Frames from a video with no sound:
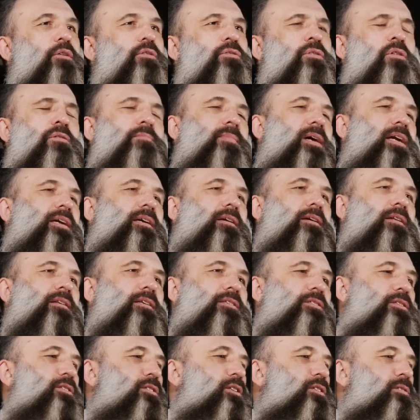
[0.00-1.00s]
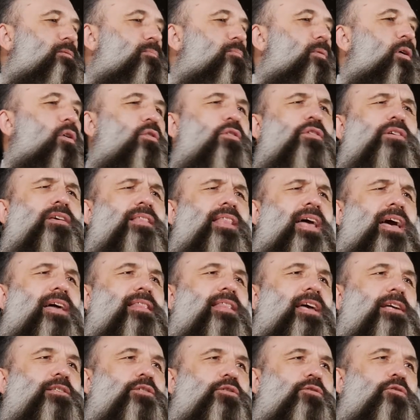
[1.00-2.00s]
goes, oh my goodness, look at
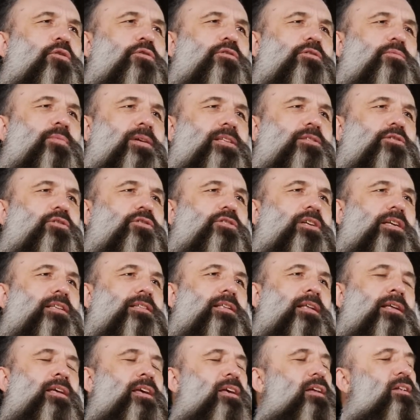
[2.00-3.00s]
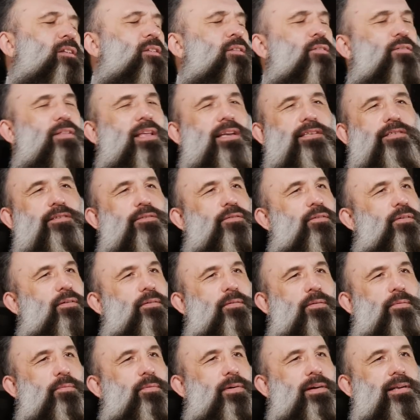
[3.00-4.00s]
that song's went straight to... No, that's not how
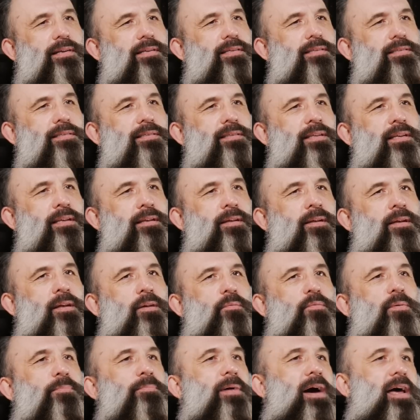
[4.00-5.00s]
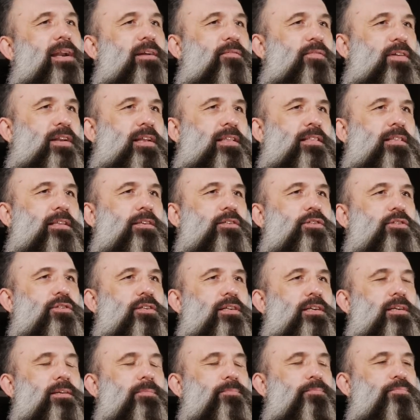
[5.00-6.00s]
it works. We're part of an
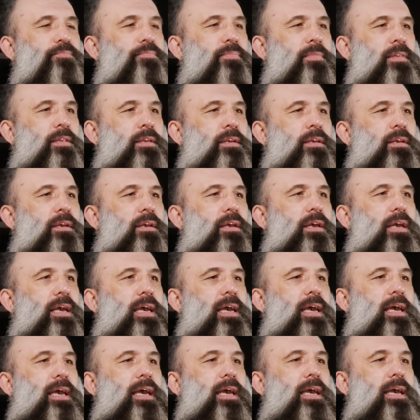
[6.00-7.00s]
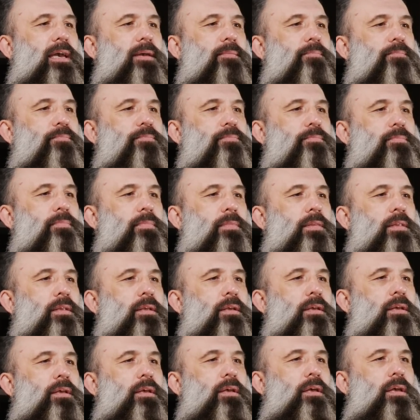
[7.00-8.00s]
industry. And
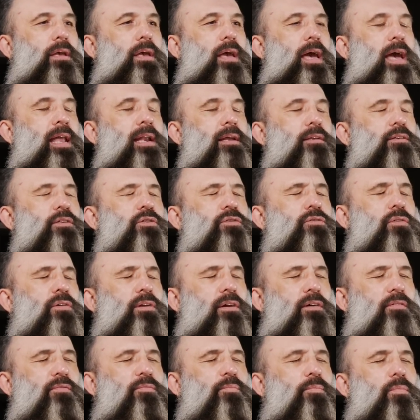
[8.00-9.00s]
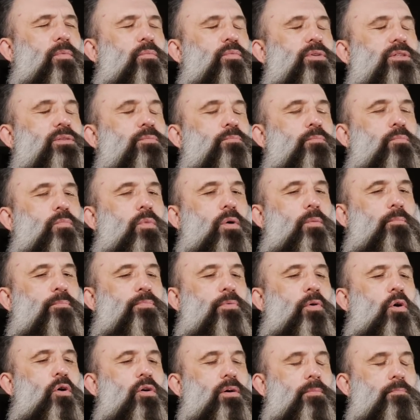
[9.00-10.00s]
it sort of was
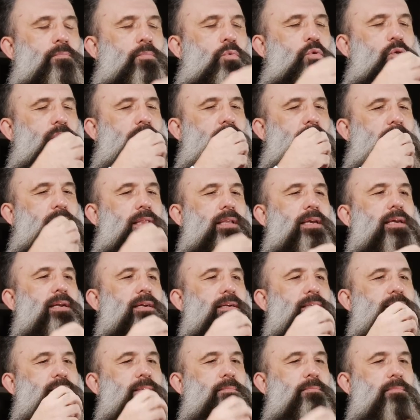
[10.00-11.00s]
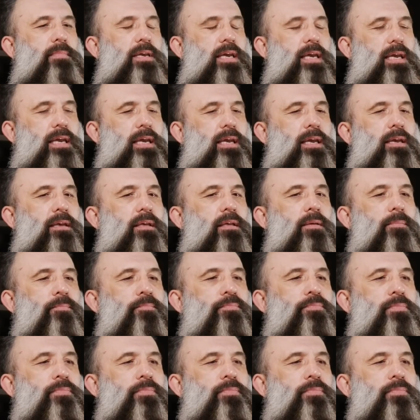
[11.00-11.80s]
brought more clearer to me,